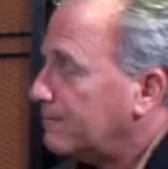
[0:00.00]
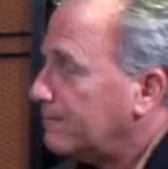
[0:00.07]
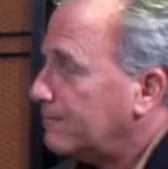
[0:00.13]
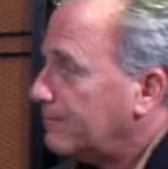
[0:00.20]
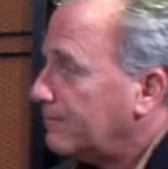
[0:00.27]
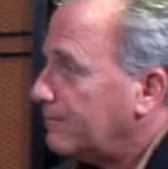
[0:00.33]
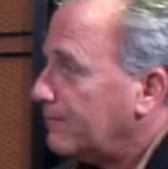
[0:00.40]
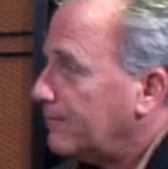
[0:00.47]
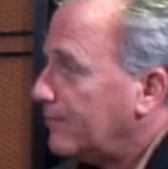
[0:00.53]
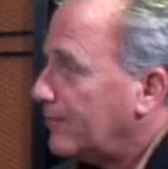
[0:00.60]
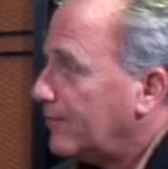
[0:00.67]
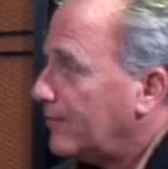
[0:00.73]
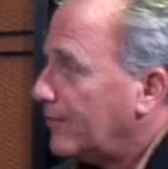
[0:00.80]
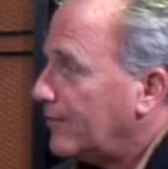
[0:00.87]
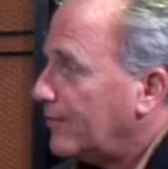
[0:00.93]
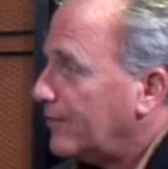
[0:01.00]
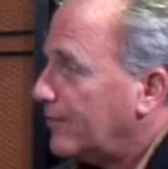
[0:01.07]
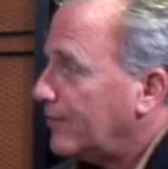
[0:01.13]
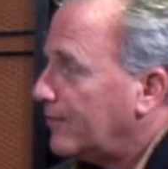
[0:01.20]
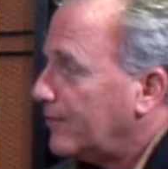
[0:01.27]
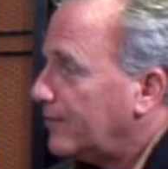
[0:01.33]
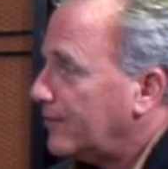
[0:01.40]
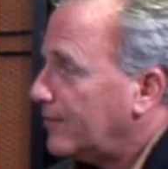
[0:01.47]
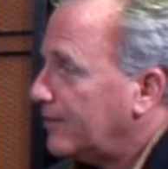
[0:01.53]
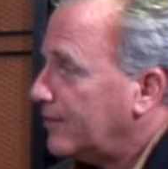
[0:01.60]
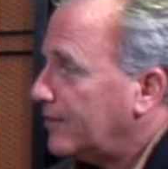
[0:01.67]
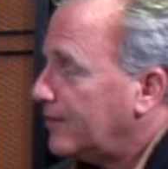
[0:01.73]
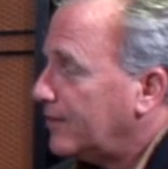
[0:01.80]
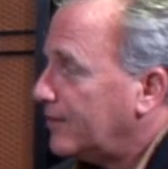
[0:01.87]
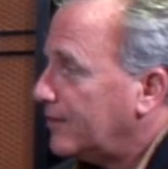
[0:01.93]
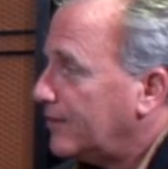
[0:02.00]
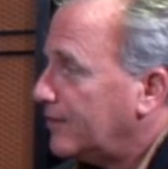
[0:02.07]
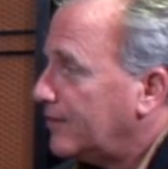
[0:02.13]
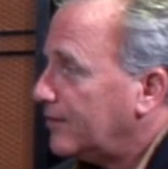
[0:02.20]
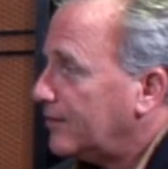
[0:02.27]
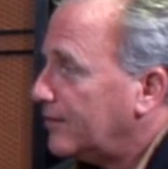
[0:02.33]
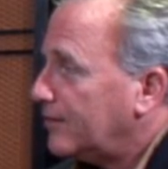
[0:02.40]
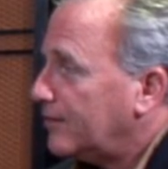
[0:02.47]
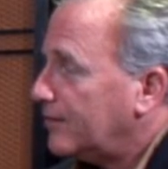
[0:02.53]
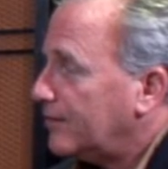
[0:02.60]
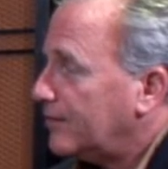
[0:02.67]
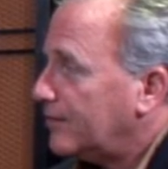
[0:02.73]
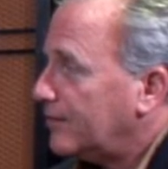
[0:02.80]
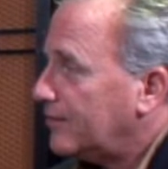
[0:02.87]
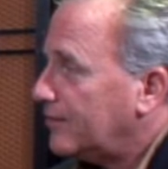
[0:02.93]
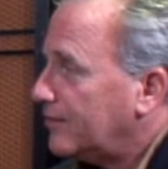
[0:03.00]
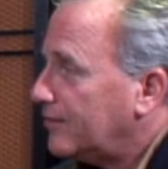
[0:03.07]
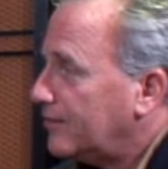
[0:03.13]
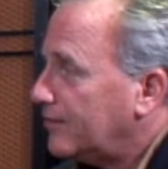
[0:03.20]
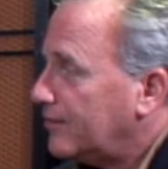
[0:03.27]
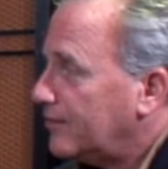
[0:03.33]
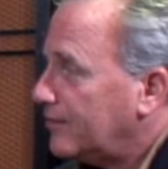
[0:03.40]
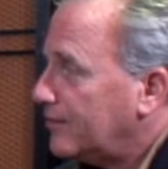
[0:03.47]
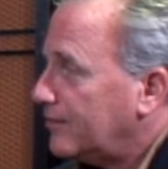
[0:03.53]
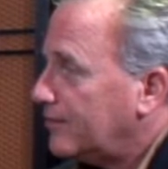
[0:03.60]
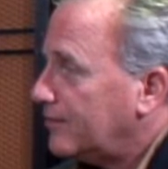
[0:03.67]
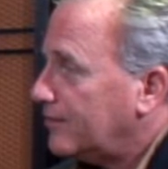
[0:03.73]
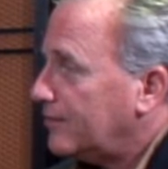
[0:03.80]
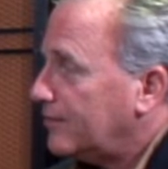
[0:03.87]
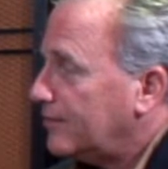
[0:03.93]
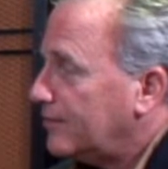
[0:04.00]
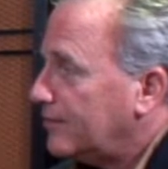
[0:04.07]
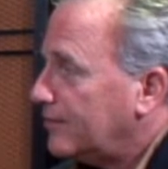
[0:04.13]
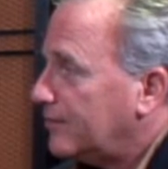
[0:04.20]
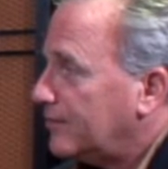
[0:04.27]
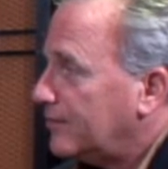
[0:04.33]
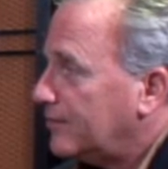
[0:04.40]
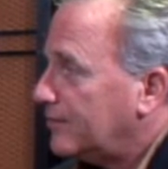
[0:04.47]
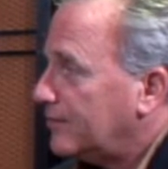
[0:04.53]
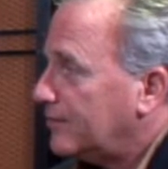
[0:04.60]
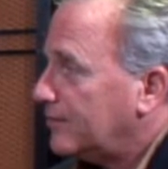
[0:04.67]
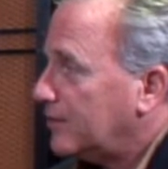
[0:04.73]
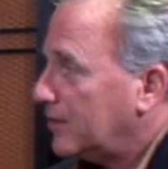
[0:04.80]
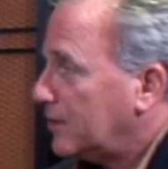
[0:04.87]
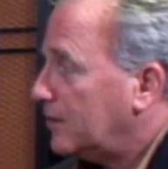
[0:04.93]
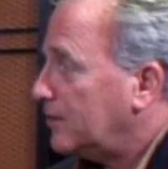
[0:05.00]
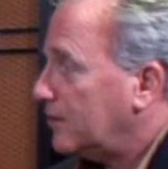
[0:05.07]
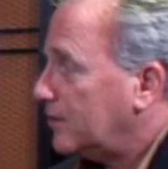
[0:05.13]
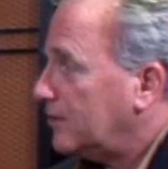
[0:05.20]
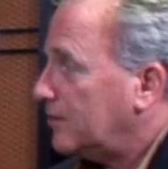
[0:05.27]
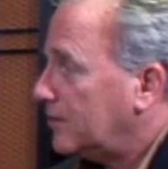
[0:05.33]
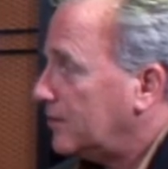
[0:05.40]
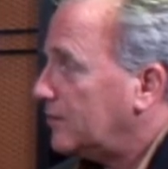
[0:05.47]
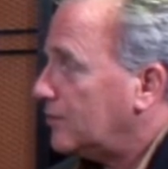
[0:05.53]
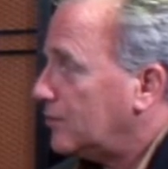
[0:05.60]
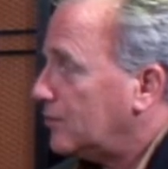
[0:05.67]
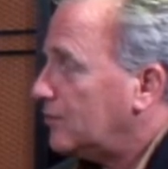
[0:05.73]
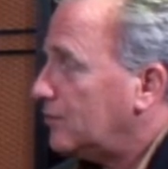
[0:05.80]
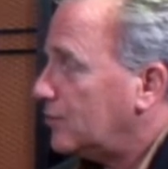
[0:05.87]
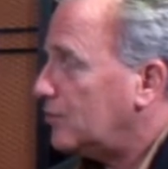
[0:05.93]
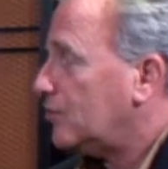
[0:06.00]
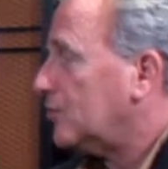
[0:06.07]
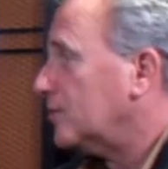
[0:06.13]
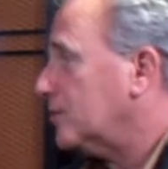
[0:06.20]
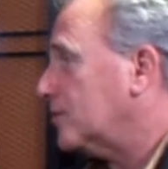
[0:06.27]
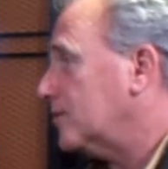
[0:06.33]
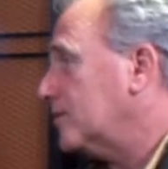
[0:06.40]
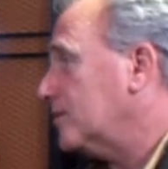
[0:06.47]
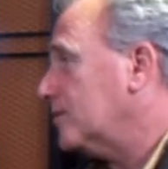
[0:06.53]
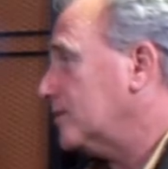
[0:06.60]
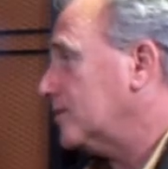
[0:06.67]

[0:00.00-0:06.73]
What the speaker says: (not speaking)